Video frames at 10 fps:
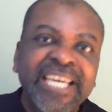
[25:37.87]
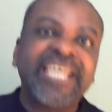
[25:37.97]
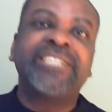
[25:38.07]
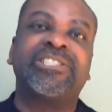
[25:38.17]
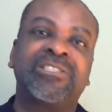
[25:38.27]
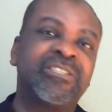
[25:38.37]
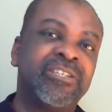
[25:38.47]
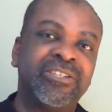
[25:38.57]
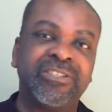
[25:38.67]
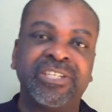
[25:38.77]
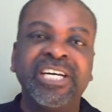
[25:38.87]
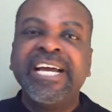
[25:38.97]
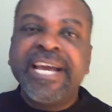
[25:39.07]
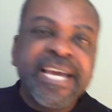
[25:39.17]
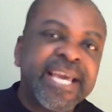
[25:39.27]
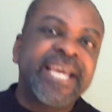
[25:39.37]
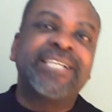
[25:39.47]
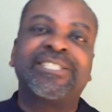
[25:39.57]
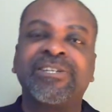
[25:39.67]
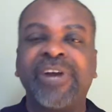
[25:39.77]
is good,
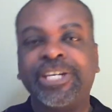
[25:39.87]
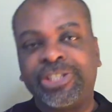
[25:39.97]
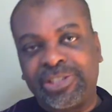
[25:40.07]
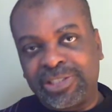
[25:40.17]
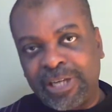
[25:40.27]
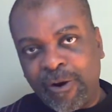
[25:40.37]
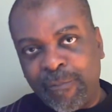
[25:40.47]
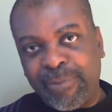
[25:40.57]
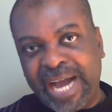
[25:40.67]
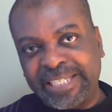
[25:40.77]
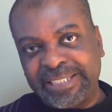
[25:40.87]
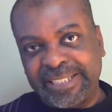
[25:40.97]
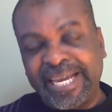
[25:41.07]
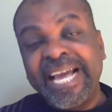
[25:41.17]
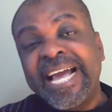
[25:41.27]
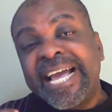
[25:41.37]
is gracious and compassionate.